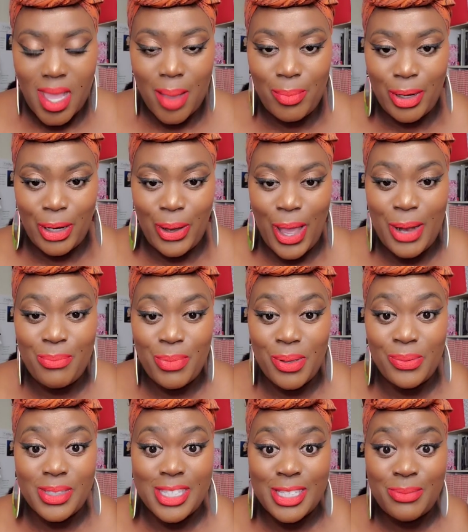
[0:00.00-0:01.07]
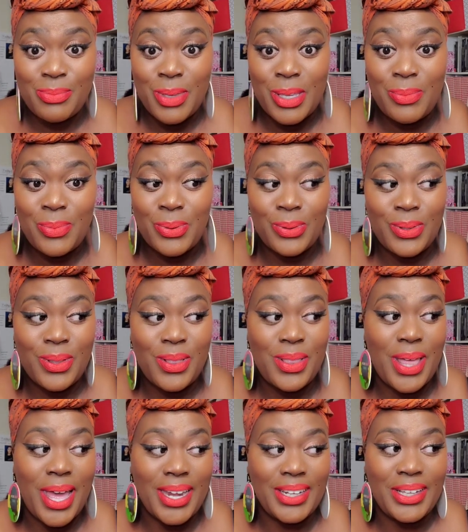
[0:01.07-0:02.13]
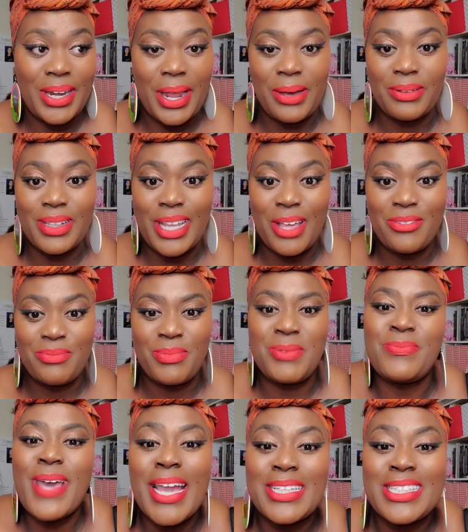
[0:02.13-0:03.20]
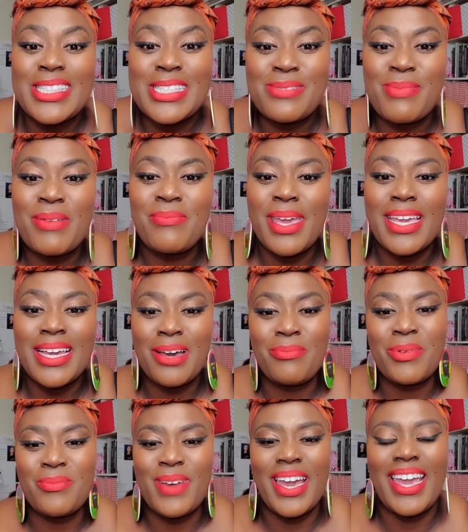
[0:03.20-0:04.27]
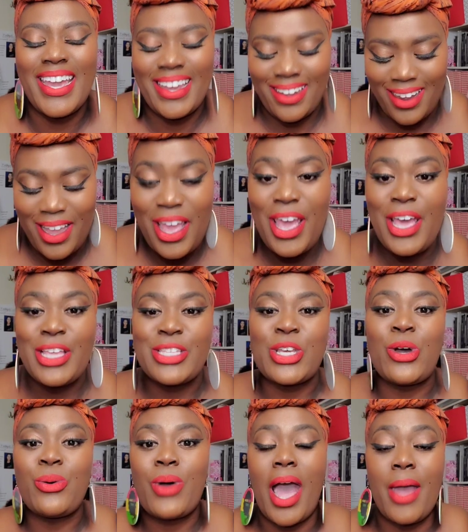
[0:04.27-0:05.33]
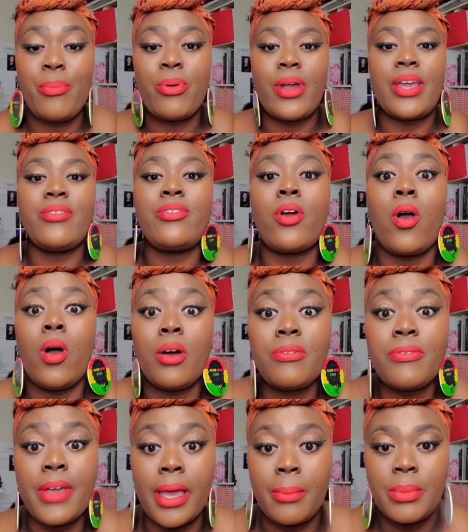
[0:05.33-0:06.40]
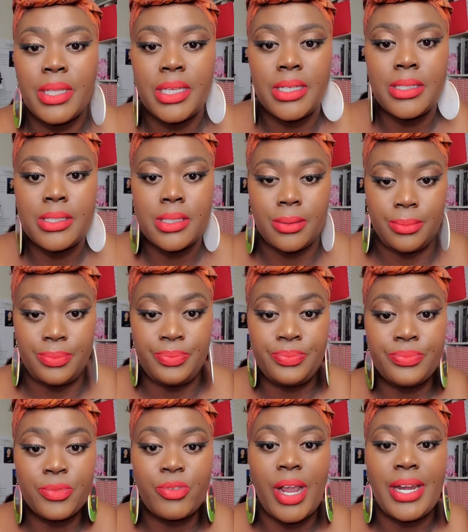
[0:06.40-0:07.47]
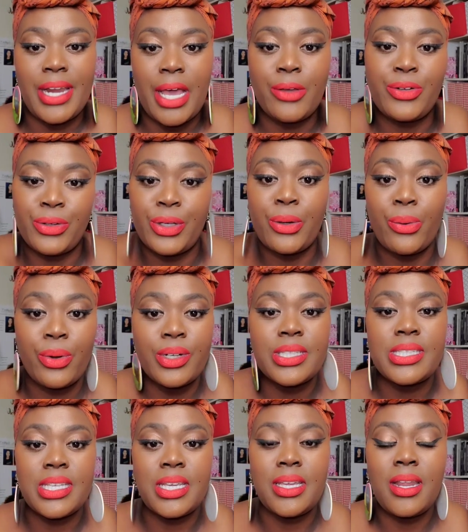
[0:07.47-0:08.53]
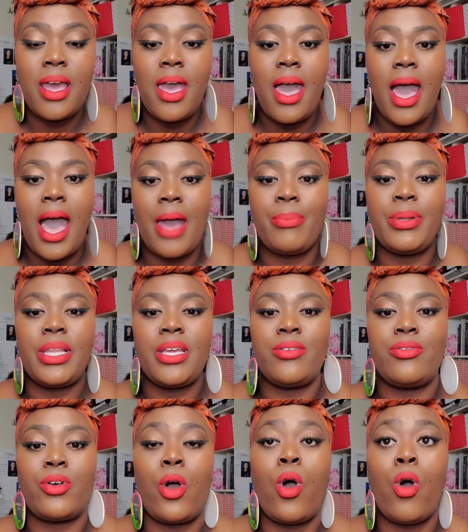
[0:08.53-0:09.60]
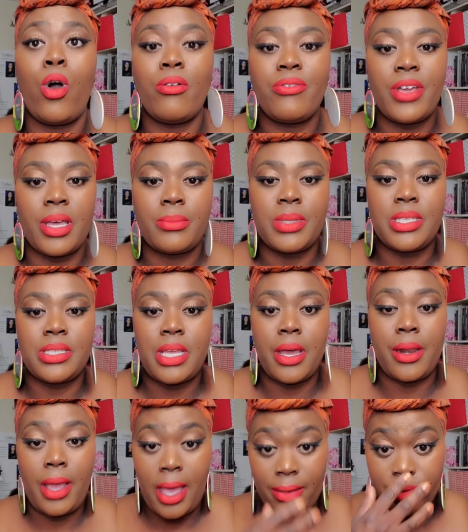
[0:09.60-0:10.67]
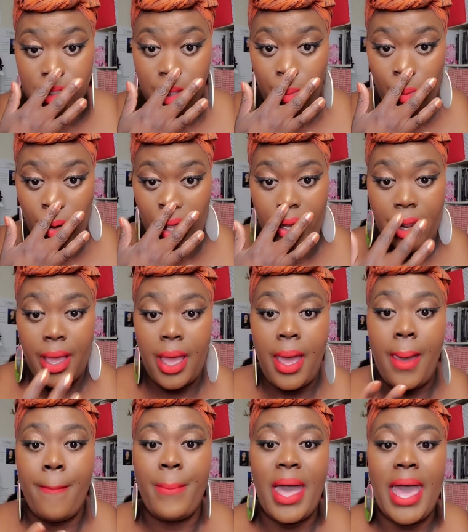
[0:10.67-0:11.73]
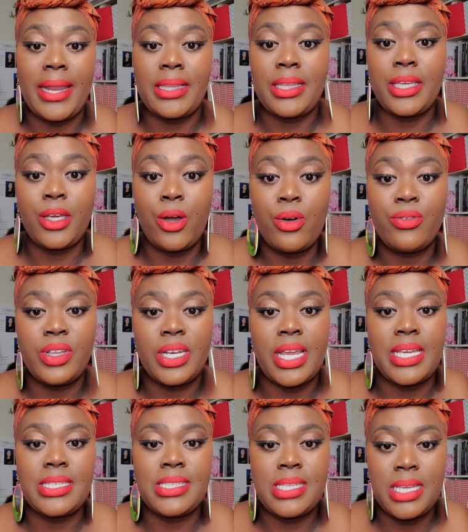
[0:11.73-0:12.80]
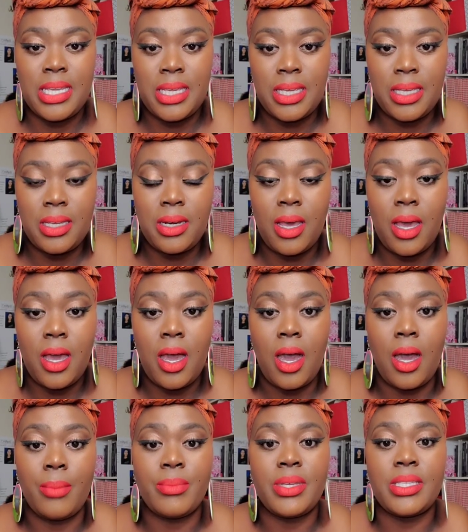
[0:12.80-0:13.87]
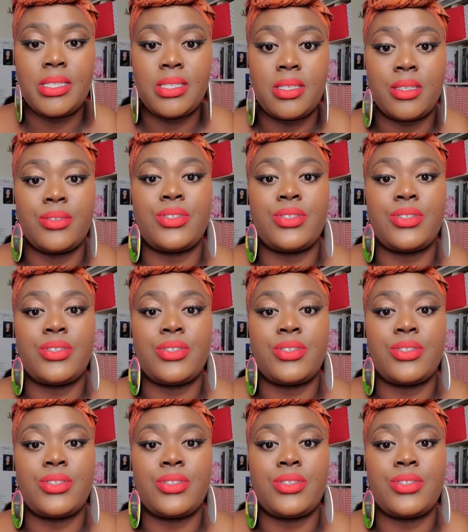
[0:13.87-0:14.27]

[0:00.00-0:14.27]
I'm gonna go ahead and be with some people that love me back. It's my makeup and my hair. So I pray for all families right now during quarantine. I pray for all families that have someone battling COVID-19. It's